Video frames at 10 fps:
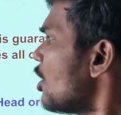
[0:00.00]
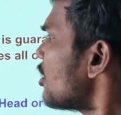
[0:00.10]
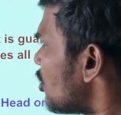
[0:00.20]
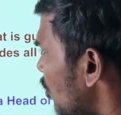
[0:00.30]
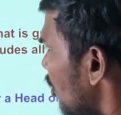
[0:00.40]

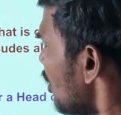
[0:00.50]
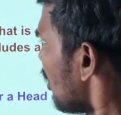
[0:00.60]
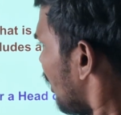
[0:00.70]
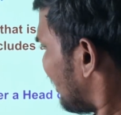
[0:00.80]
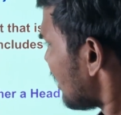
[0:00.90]
So
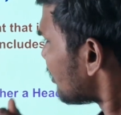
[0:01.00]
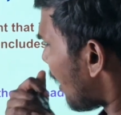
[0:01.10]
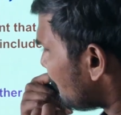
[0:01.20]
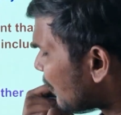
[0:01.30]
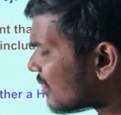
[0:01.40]
it is
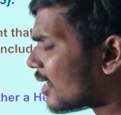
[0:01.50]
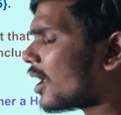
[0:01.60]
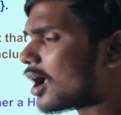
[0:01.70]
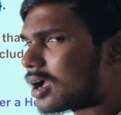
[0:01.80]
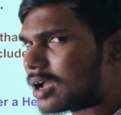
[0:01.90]
compulsory
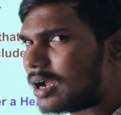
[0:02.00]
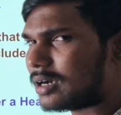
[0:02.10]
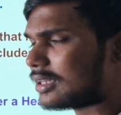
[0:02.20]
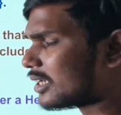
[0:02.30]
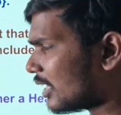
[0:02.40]
occurred.
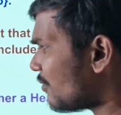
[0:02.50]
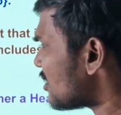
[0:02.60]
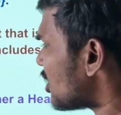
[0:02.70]
That event